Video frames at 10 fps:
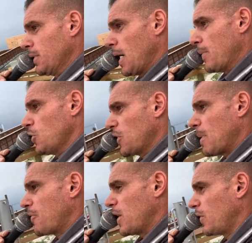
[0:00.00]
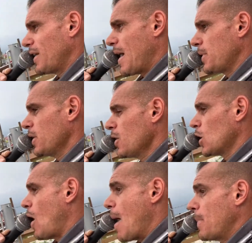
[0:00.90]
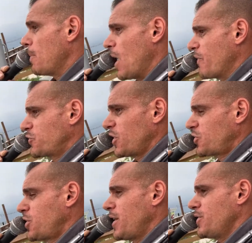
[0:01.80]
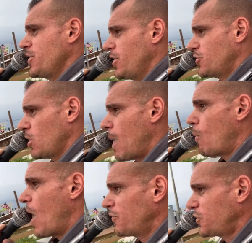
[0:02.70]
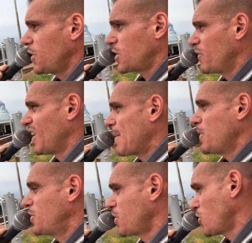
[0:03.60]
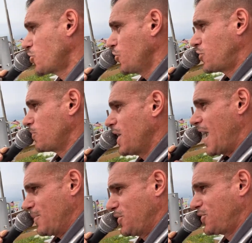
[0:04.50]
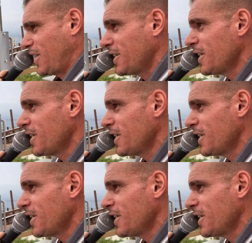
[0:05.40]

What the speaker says: I mean, you think about the end of the day. I mean, I've been married for 16 years. My wife, she doesn't even like me touching her sometimes. She's like,